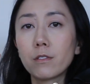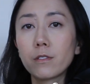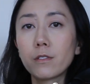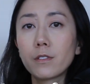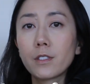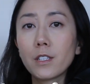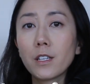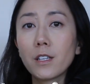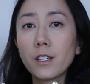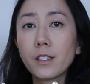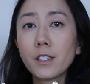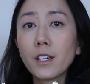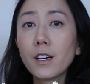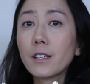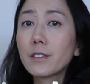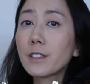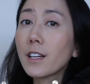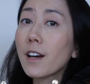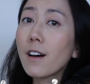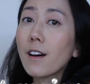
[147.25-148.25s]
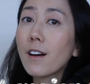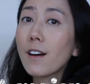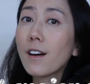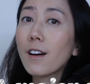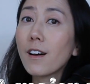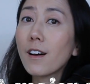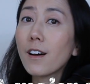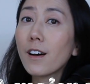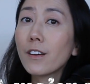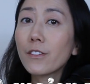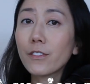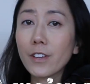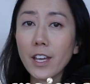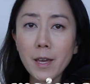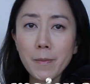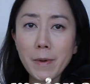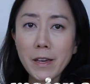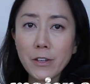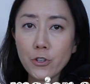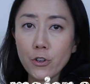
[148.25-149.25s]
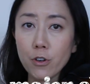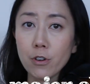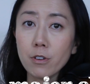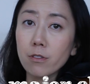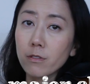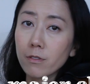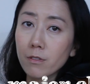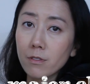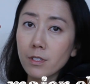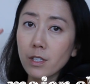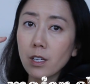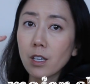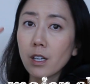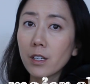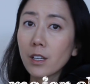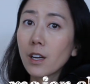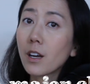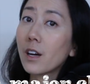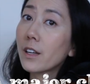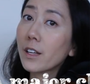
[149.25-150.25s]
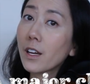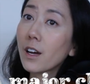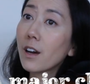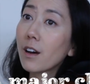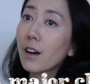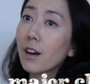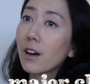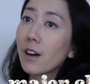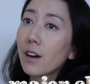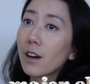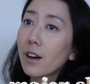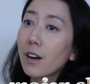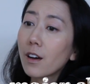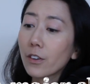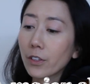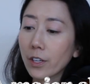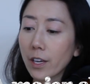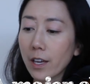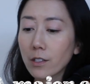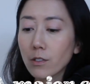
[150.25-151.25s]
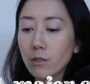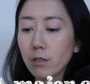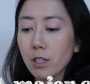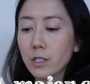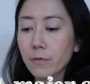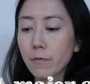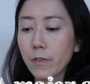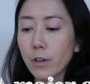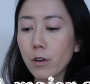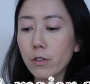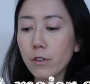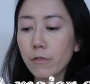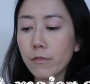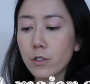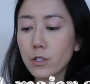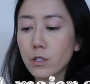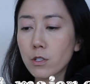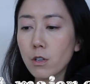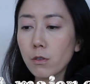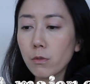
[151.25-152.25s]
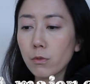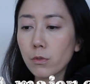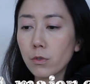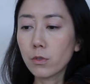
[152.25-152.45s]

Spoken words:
Da da da, A major, da da da. Okay, so let's figure out the first note.